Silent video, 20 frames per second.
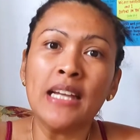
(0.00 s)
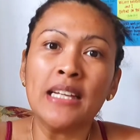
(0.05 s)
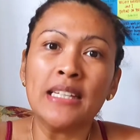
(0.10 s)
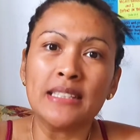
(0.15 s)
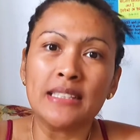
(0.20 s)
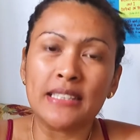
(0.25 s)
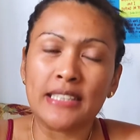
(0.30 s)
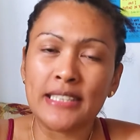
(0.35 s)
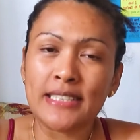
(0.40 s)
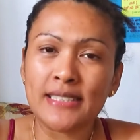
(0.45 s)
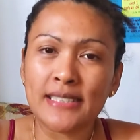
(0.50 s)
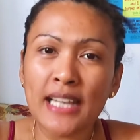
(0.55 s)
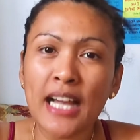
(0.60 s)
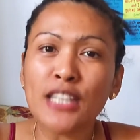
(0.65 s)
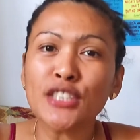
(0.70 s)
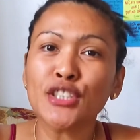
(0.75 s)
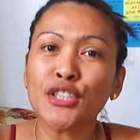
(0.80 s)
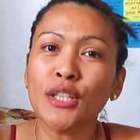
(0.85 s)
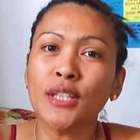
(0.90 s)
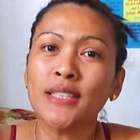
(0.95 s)

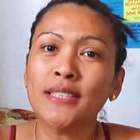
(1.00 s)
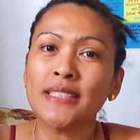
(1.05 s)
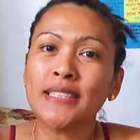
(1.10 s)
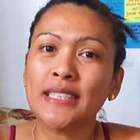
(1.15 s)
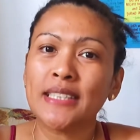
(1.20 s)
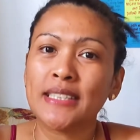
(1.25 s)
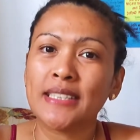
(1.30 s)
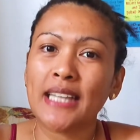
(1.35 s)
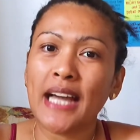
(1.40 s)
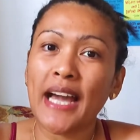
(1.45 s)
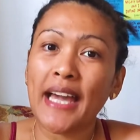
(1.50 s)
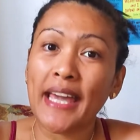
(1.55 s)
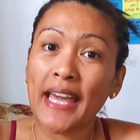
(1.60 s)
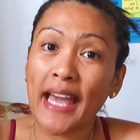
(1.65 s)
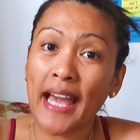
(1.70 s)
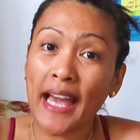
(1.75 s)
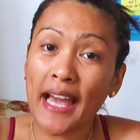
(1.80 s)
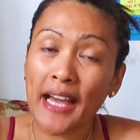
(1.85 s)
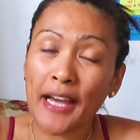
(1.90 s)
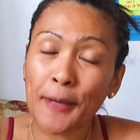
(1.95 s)
transaction that I
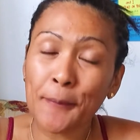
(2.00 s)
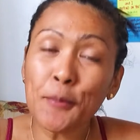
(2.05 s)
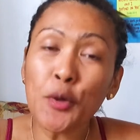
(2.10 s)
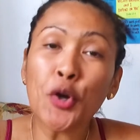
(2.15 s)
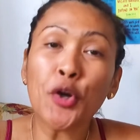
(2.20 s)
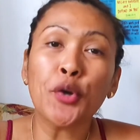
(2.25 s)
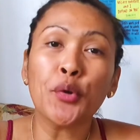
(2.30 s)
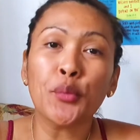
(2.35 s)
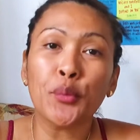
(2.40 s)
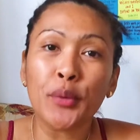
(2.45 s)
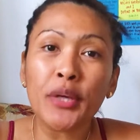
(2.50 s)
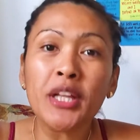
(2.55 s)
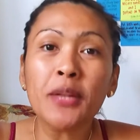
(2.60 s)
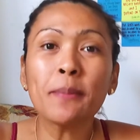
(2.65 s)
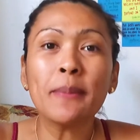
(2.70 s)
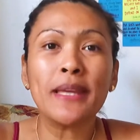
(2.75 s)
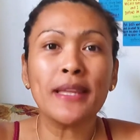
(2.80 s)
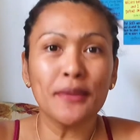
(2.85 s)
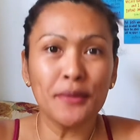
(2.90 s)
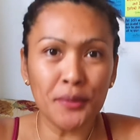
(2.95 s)
am or will
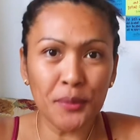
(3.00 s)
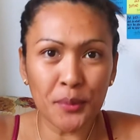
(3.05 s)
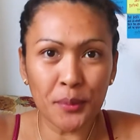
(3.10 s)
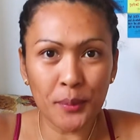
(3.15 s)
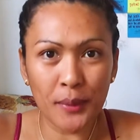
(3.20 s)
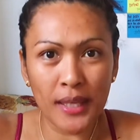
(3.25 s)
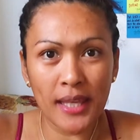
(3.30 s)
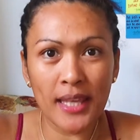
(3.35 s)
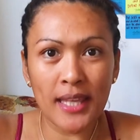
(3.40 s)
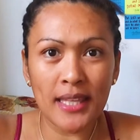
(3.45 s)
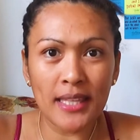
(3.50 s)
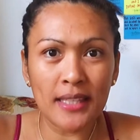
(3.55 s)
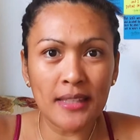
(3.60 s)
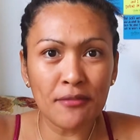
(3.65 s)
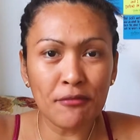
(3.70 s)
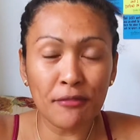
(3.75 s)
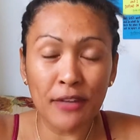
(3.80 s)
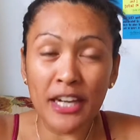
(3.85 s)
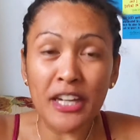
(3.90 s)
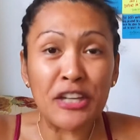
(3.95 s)
be doing
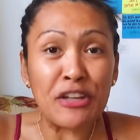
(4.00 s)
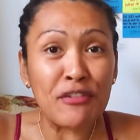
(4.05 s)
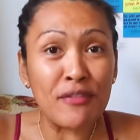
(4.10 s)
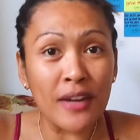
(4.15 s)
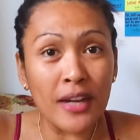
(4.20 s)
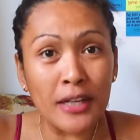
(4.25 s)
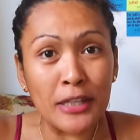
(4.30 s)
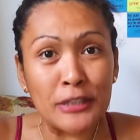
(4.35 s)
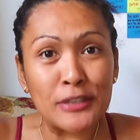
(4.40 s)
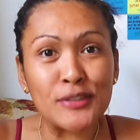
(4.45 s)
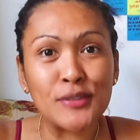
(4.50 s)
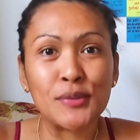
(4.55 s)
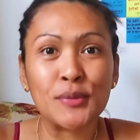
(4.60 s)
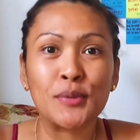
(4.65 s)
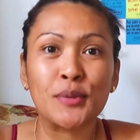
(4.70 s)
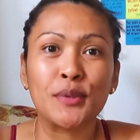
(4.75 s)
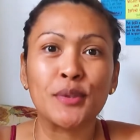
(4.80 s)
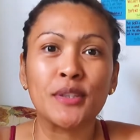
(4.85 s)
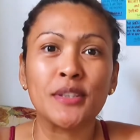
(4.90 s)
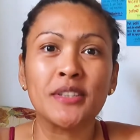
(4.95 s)
very
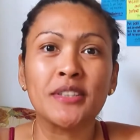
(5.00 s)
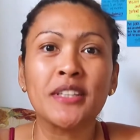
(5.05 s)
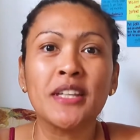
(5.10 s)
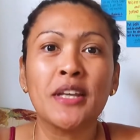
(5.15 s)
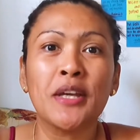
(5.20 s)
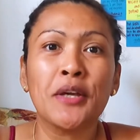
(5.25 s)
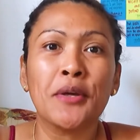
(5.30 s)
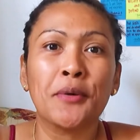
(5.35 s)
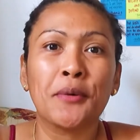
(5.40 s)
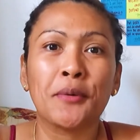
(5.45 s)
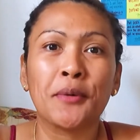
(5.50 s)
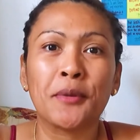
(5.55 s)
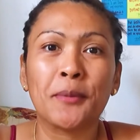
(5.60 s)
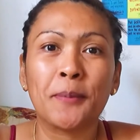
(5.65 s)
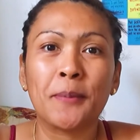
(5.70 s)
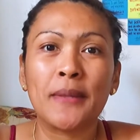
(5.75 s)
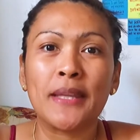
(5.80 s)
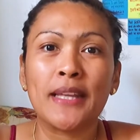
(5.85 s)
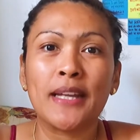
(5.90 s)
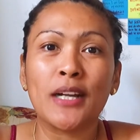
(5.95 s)
soon will
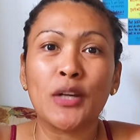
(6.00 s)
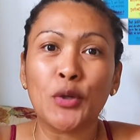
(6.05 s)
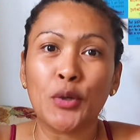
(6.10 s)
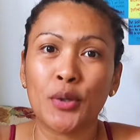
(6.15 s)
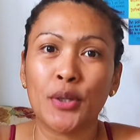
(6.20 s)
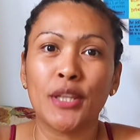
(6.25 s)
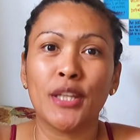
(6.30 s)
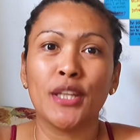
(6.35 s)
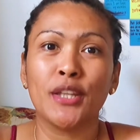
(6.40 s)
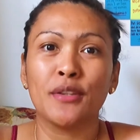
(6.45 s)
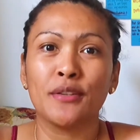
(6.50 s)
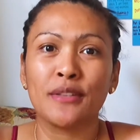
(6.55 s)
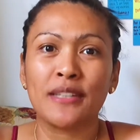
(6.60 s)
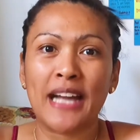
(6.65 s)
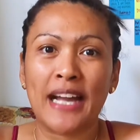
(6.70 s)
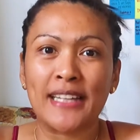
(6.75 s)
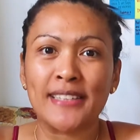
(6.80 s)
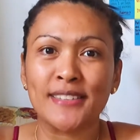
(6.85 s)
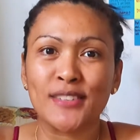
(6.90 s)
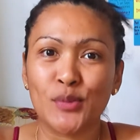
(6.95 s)
be according to
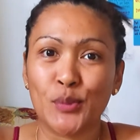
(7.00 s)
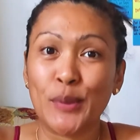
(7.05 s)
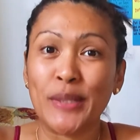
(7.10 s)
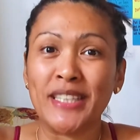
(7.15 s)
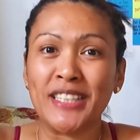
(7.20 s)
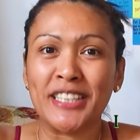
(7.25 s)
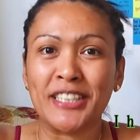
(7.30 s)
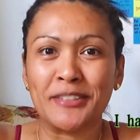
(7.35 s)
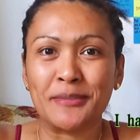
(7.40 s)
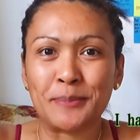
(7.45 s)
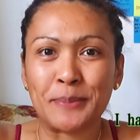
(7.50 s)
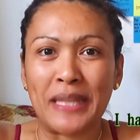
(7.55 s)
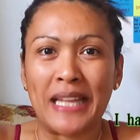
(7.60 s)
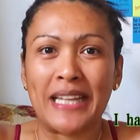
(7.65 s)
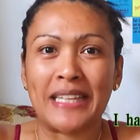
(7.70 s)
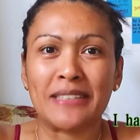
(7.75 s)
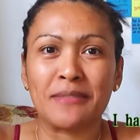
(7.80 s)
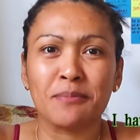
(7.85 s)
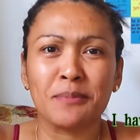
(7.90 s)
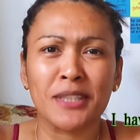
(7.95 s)
God's will and
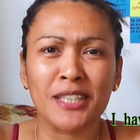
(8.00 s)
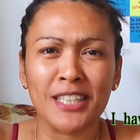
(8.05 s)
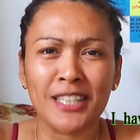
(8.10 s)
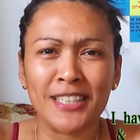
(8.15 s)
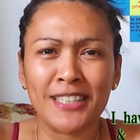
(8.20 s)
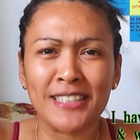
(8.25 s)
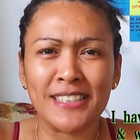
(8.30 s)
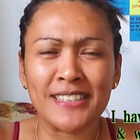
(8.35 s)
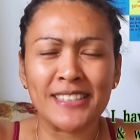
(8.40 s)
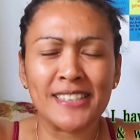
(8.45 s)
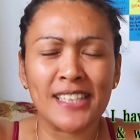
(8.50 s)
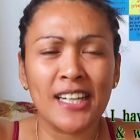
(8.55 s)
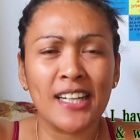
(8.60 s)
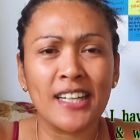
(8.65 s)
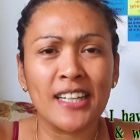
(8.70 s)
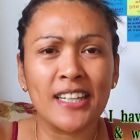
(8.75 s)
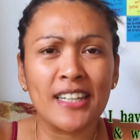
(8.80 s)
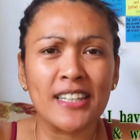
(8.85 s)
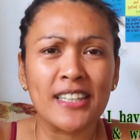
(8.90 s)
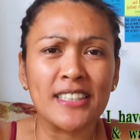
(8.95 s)
plan. Because,
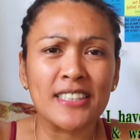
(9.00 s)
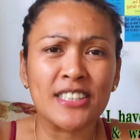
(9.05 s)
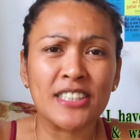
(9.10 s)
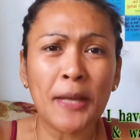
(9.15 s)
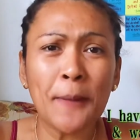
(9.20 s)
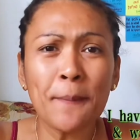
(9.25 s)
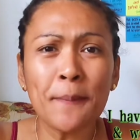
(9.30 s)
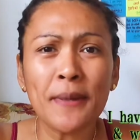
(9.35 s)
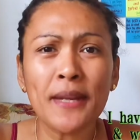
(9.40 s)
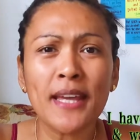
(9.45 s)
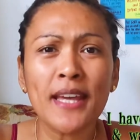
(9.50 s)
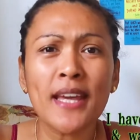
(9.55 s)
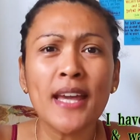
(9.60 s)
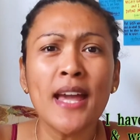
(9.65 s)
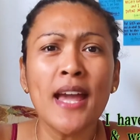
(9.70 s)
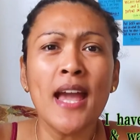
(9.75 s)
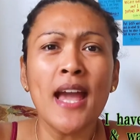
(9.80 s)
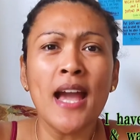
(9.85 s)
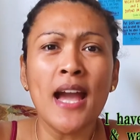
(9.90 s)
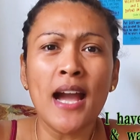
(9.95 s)
syempre,
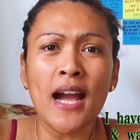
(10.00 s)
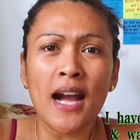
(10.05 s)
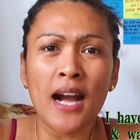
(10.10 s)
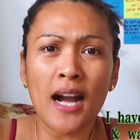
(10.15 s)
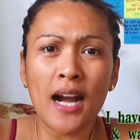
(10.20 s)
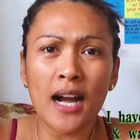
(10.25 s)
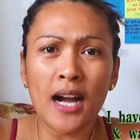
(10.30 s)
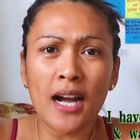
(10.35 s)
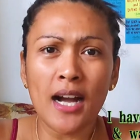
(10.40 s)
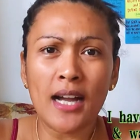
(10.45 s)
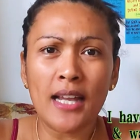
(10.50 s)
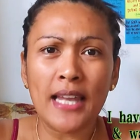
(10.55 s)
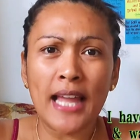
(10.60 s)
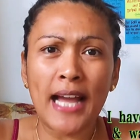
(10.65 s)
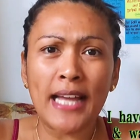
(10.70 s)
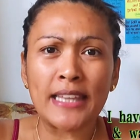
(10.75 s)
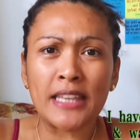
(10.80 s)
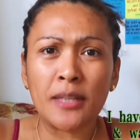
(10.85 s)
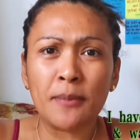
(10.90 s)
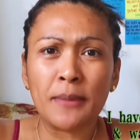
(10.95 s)

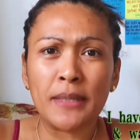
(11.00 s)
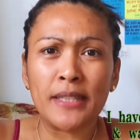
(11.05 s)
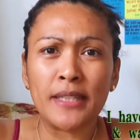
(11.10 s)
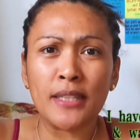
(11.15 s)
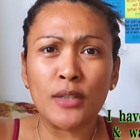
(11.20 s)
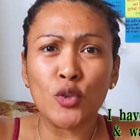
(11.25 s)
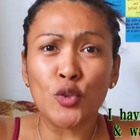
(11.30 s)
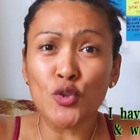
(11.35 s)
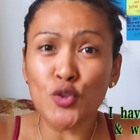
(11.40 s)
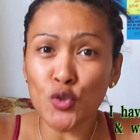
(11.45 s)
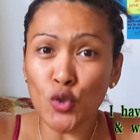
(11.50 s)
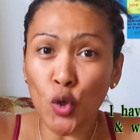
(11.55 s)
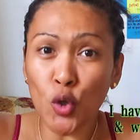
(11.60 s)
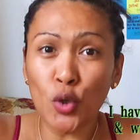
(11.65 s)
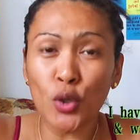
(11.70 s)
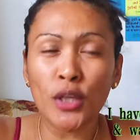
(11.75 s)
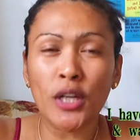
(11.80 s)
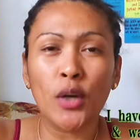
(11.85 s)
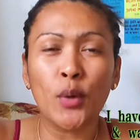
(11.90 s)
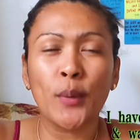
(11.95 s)
lahat naman ng gusto
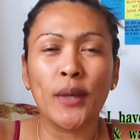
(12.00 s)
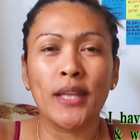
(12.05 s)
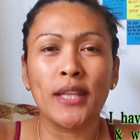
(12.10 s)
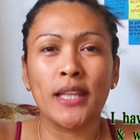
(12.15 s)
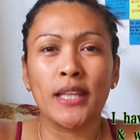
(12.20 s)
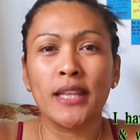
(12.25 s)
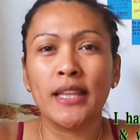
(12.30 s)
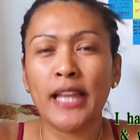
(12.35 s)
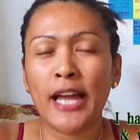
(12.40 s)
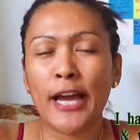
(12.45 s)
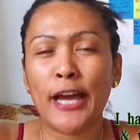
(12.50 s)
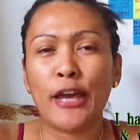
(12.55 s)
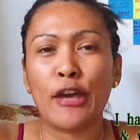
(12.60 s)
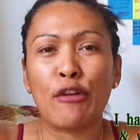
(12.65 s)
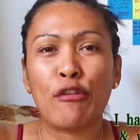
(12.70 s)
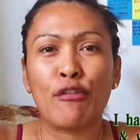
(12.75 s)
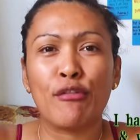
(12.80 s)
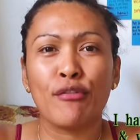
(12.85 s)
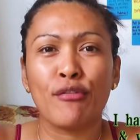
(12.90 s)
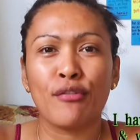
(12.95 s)
kong gawin in
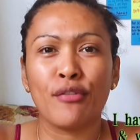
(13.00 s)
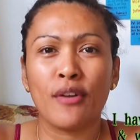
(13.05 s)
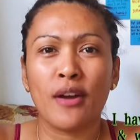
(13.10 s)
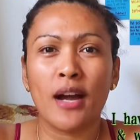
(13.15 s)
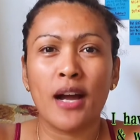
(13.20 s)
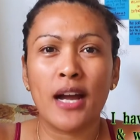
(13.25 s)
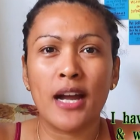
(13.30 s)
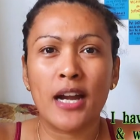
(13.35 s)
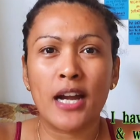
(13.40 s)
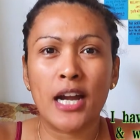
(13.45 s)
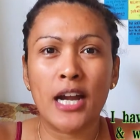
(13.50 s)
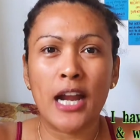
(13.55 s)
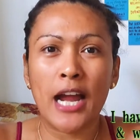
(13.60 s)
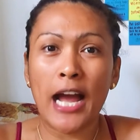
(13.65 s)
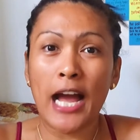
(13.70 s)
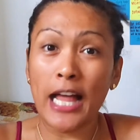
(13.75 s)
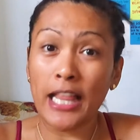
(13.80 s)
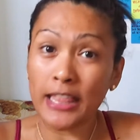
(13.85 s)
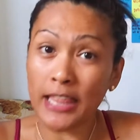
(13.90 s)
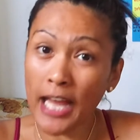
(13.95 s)
life are
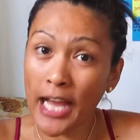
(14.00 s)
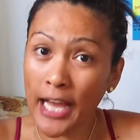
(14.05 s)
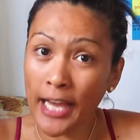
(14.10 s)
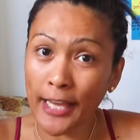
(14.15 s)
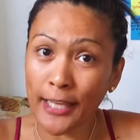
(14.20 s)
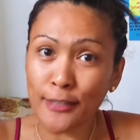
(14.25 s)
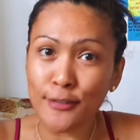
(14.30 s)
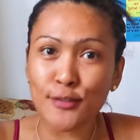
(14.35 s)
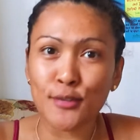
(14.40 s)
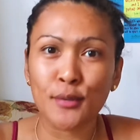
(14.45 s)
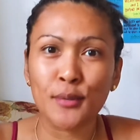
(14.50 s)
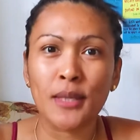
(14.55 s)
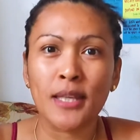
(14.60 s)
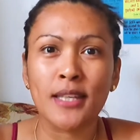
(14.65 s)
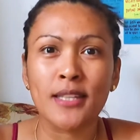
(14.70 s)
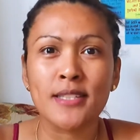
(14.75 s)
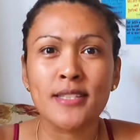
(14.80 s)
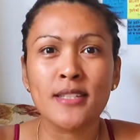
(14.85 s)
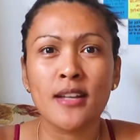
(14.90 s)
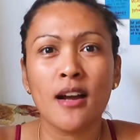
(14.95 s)
aligned to
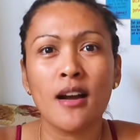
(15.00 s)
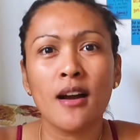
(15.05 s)
His